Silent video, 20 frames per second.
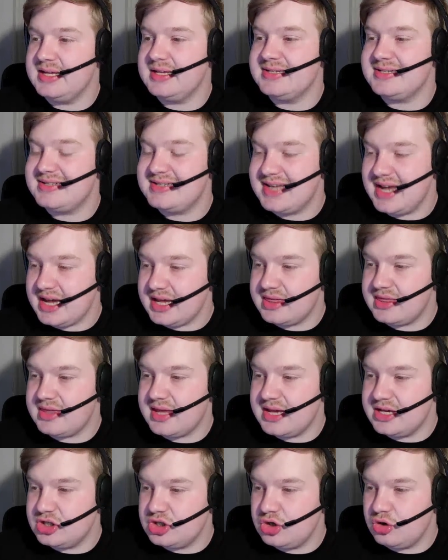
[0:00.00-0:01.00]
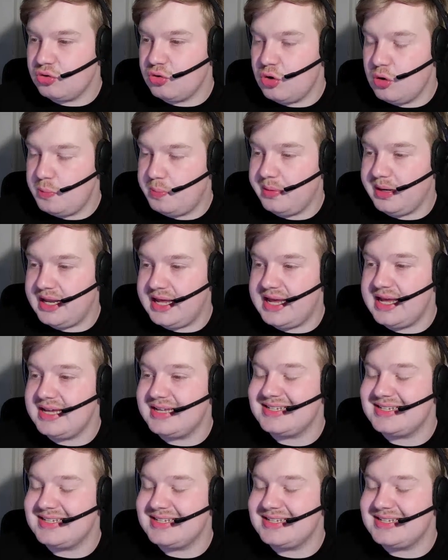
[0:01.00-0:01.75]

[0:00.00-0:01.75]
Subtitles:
6th is Europa League.